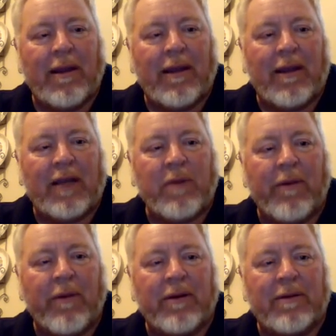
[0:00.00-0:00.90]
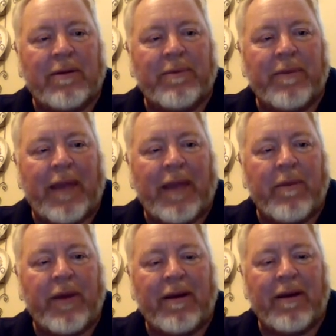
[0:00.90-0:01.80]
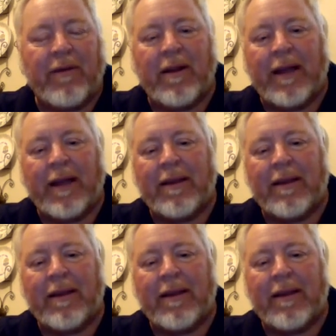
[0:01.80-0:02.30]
that's why we came up with the idea of collecting the